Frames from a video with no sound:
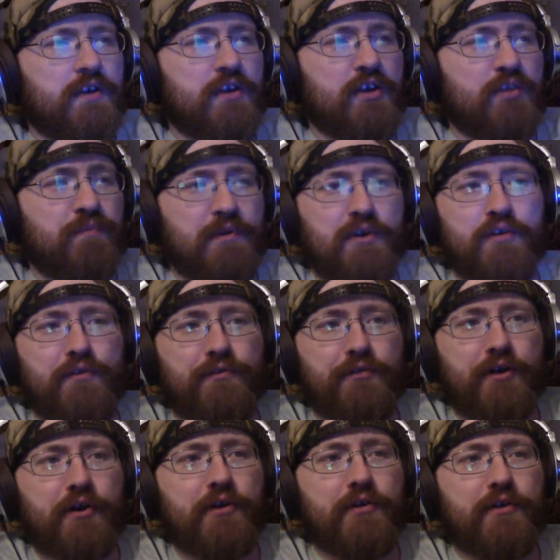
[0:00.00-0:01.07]
It's Beer
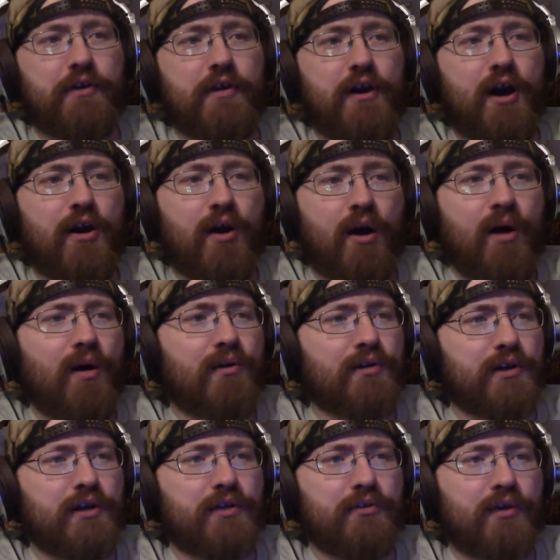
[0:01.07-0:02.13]
thirty our
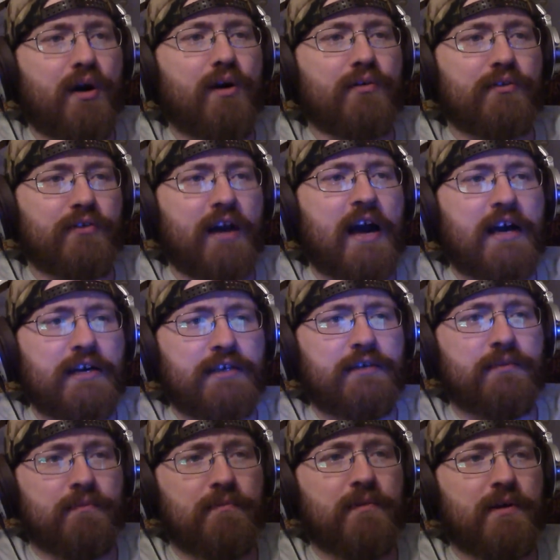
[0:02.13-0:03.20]
haunted on
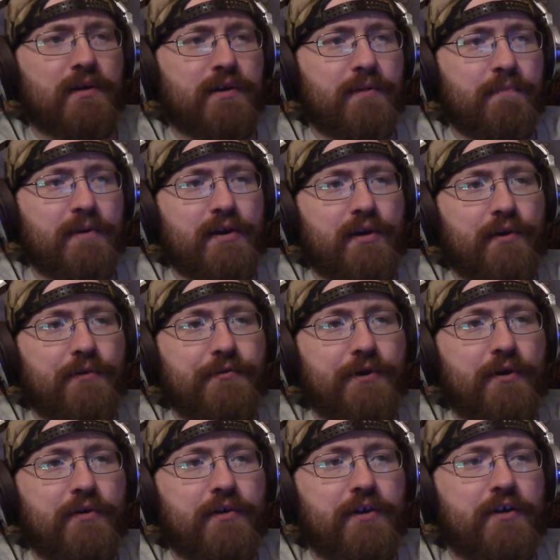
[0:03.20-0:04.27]
time. Beer
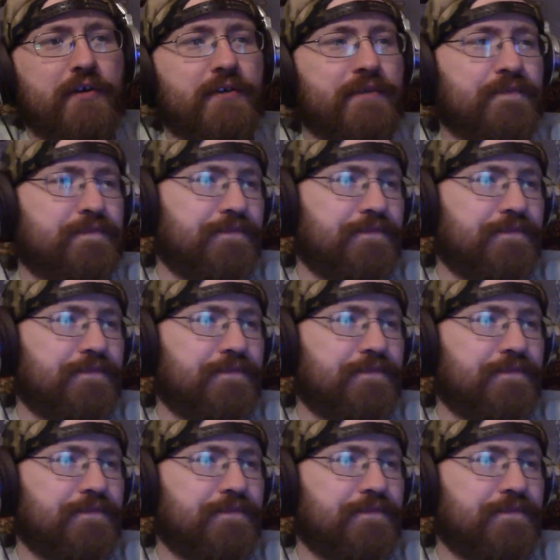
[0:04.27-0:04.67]
thirty.